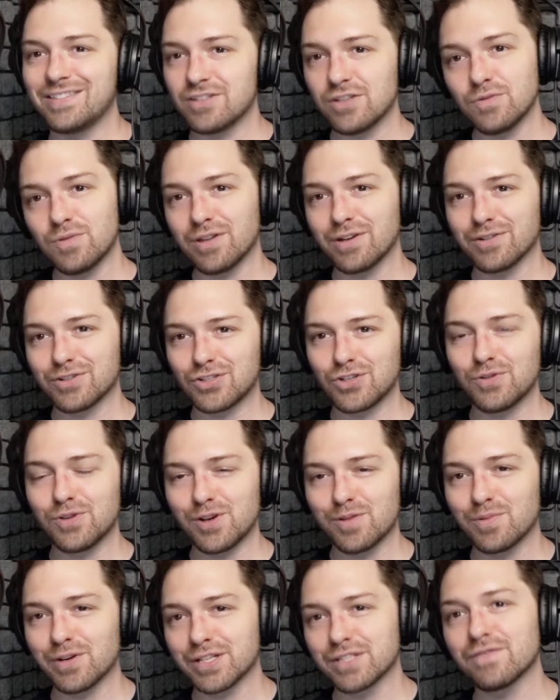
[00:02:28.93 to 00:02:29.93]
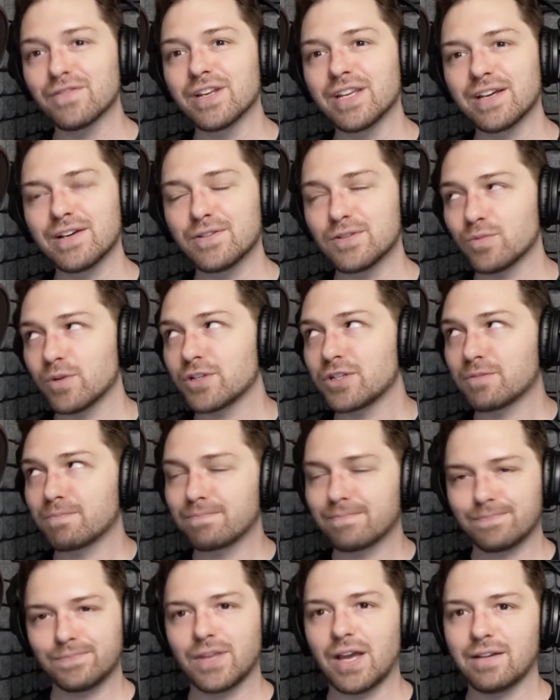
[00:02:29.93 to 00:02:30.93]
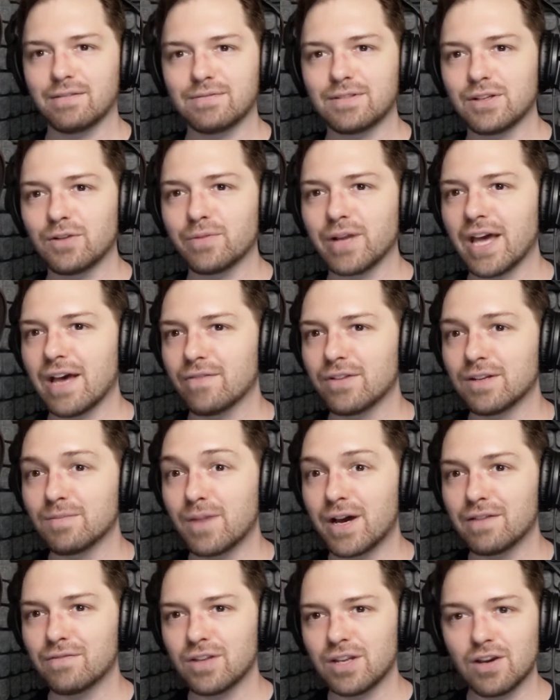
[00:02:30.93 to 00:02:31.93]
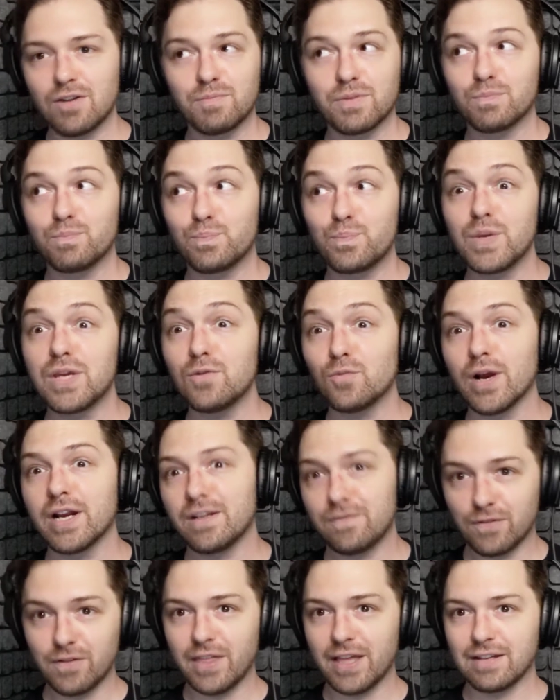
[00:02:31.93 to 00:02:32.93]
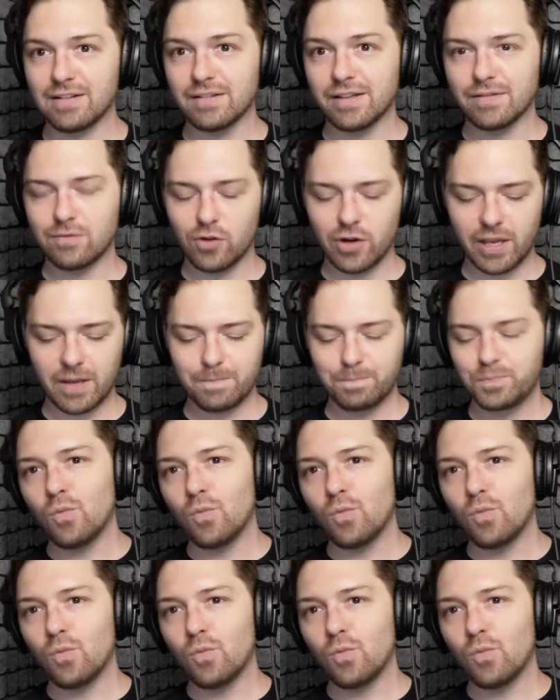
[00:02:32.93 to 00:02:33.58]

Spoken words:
do their StudioBricks videos, which I don't have it in my video, but be ready for that delivery.